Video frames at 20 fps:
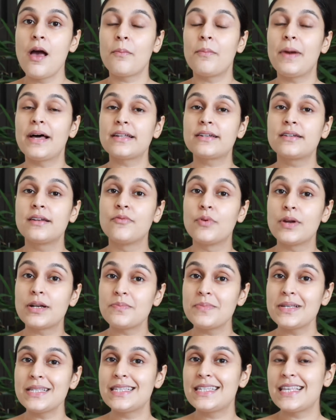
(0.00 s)
But
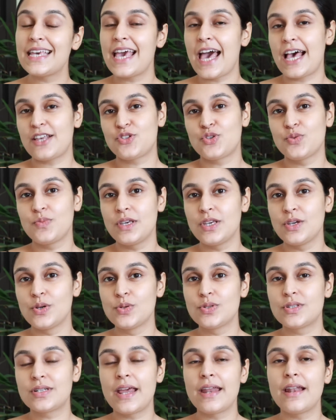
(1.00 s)
vitamin C has to be
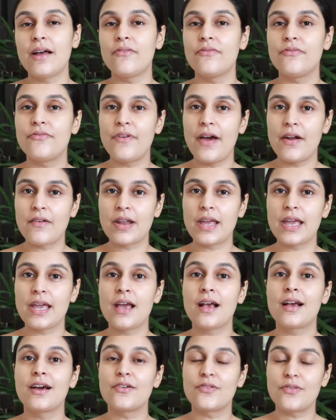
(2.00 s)
used in a
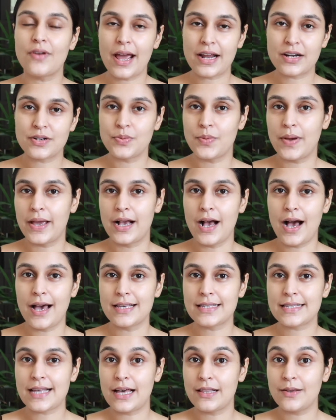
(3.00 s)
very correct way,
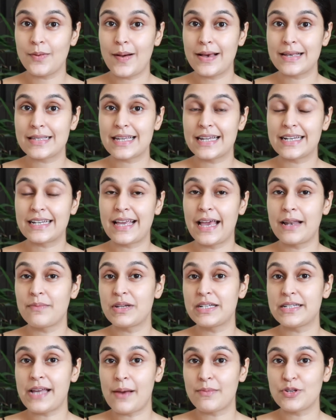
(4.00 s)
guys. Otherwise, it can
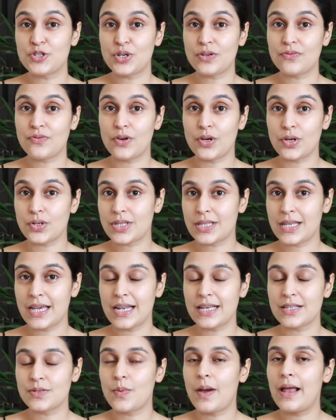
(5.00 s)
be damaging for your
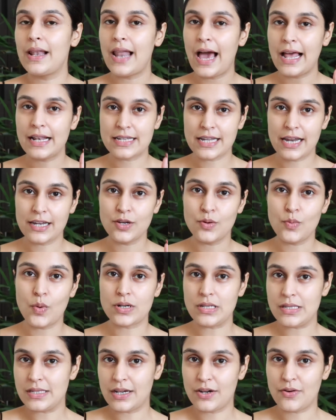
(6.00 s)
skin as well. I'll tell you
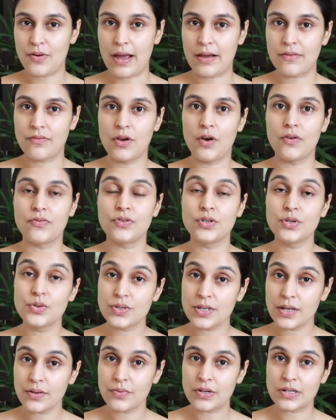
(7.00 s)
what is the correct way of
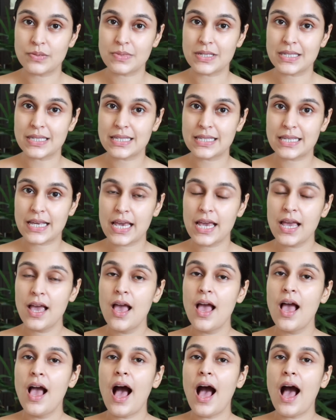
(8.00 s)
using vitamin C.